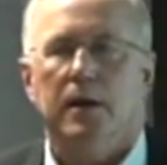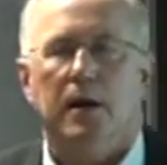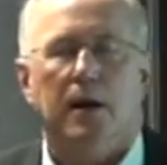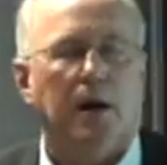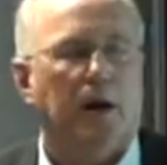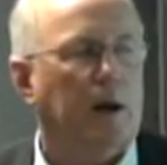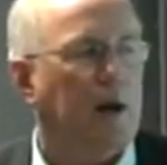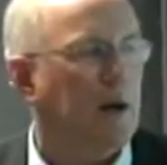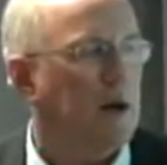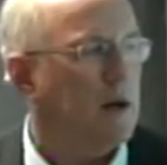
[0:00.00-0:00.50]

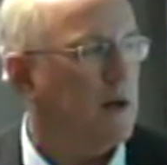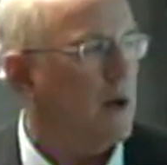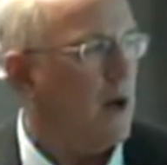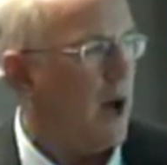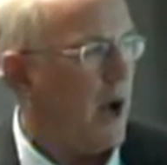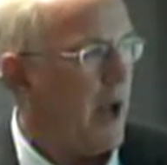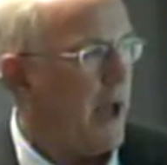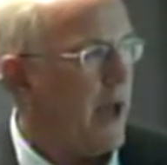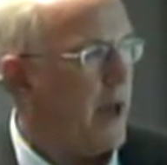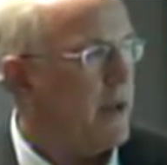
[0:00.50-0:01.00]

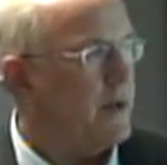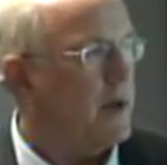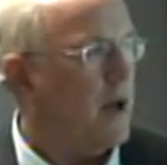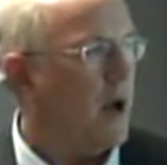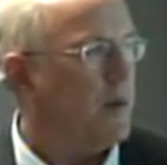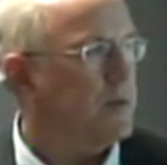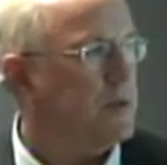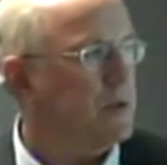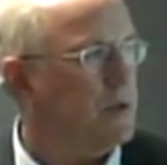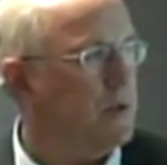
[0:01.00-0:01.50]
I had an
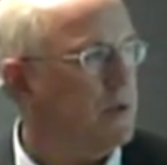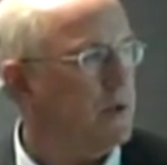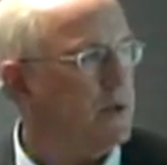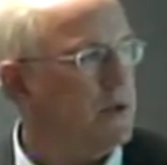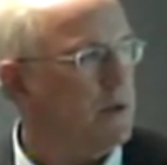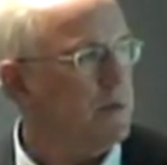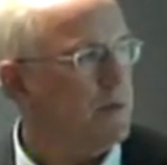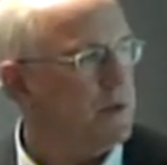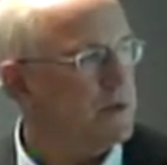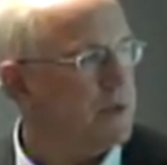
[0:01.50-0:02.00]

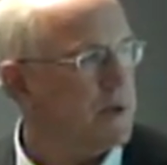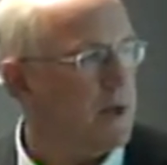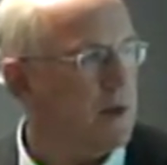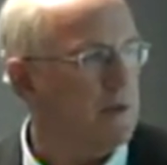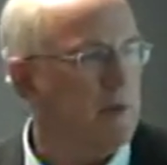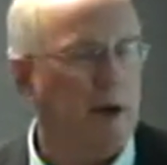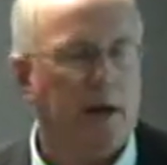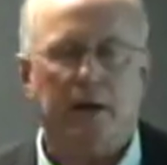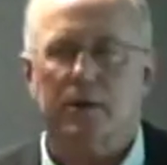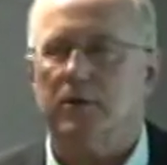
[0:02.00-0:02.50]
opportunity to present a
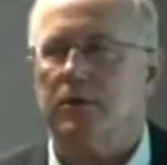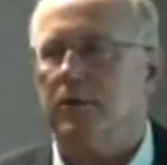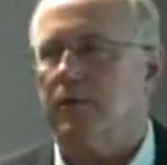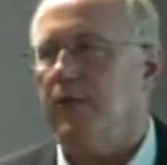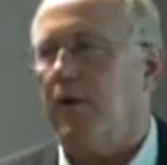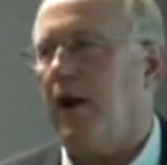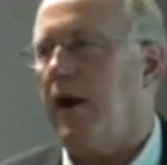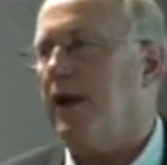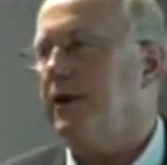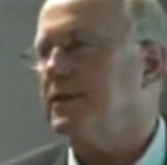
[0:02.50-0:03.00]
medical
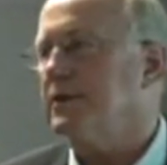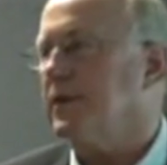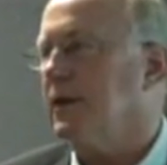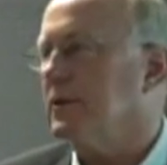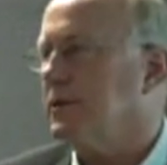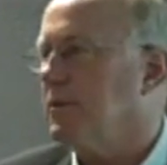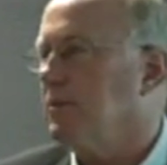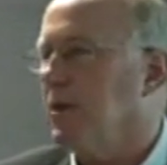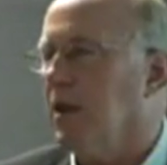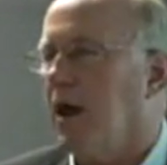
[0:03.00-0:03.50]
device
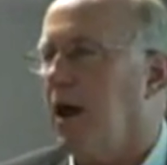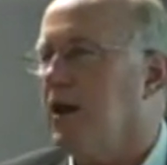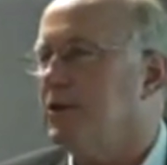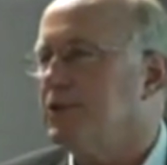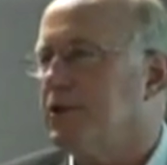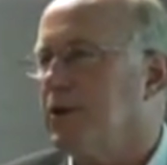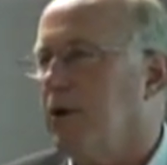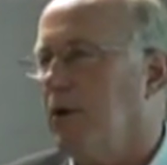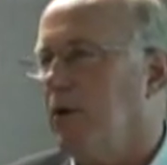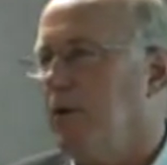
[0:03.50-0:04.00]
at the
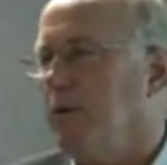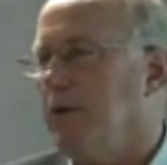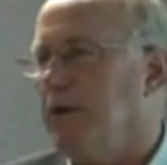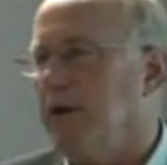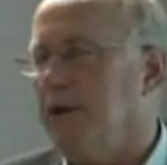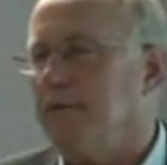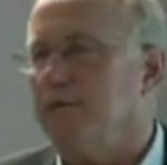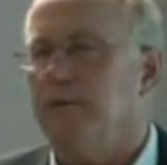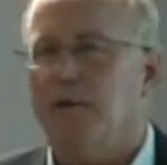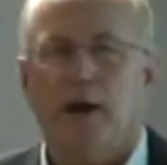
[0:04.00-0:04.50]
Bellagio
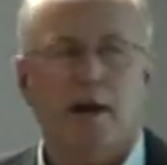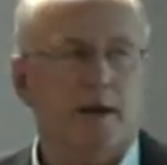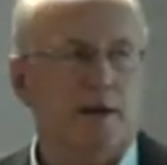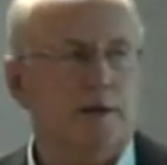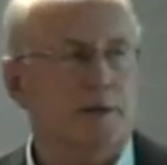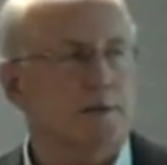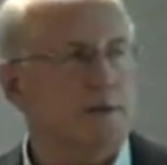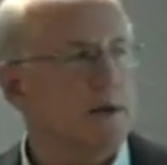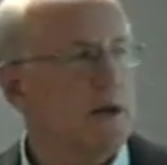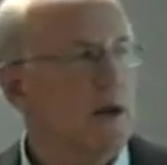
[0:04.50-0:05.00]
in
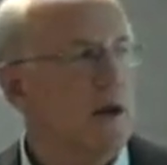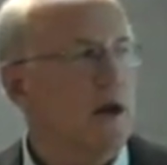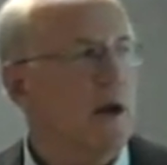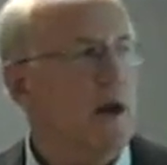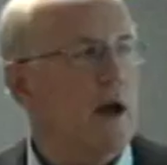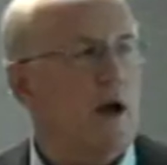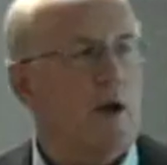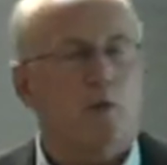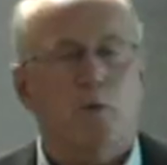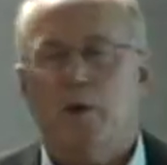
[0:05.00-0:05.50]
Vegas,
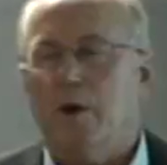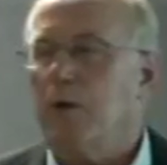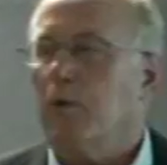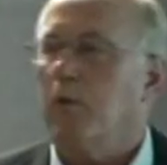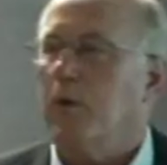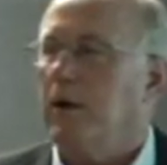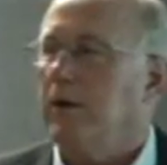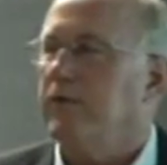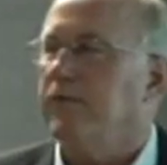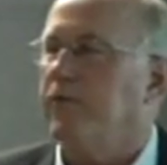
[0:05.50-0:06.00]
and we were
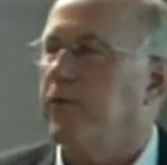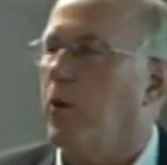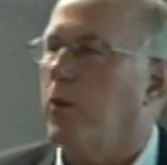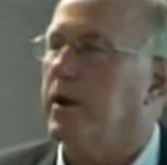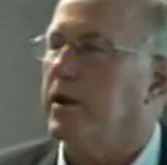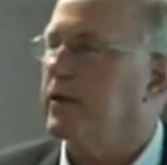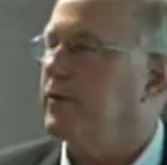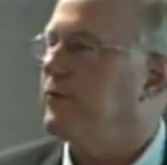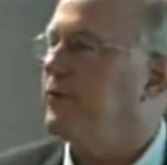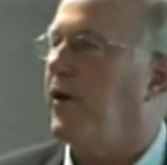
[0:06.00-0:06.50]
one of
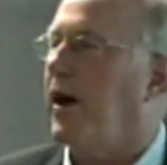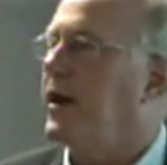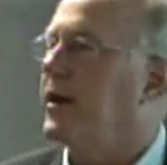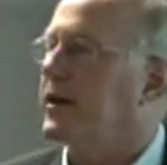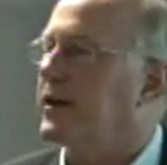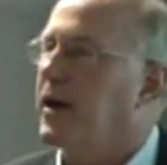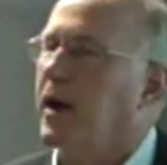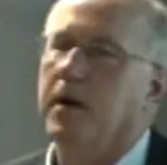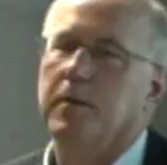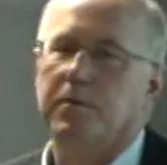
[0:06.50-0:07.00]
40
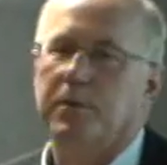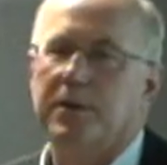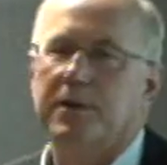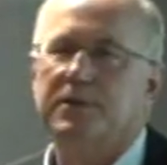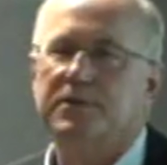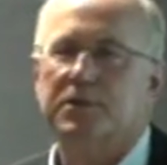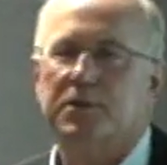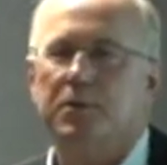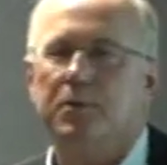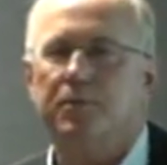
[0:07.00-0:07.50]
invited
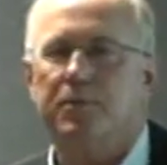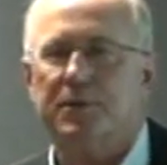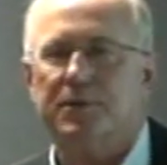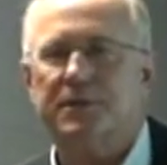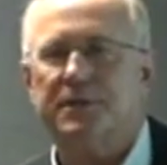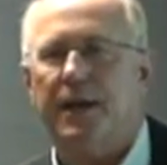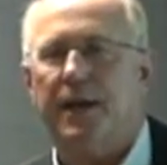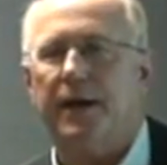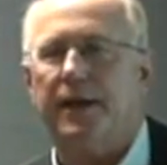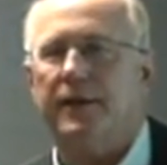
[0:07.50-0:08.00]
companies to
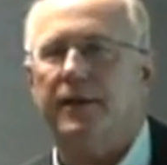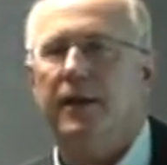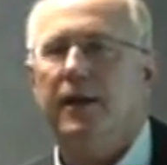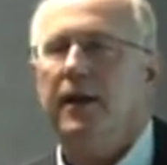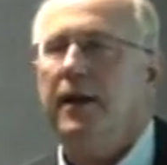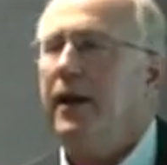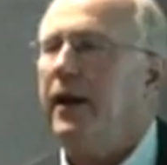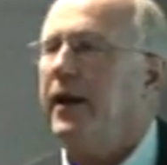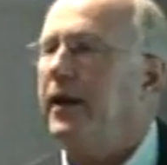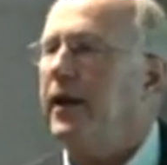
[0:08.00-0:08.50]
present.
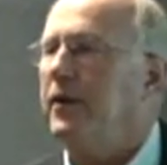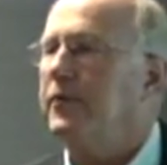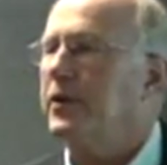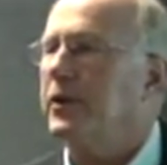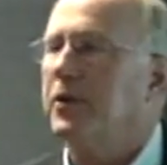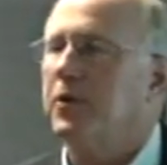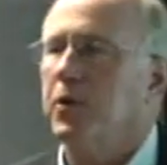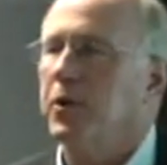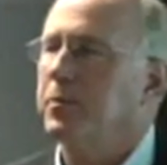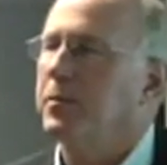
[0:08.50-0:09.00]
And every
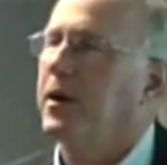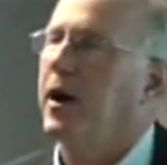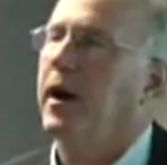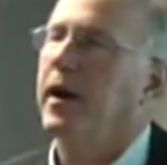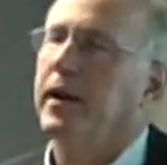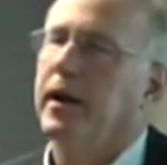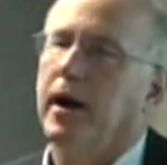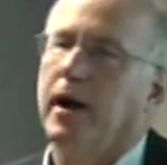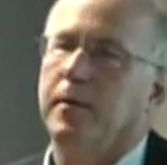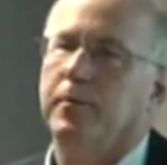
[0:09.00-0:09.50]
group
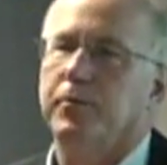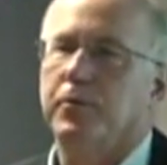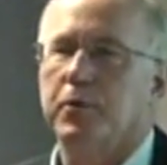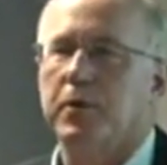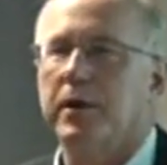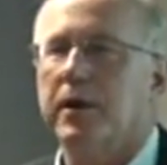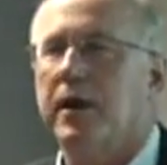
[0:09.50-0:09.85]
got up, 3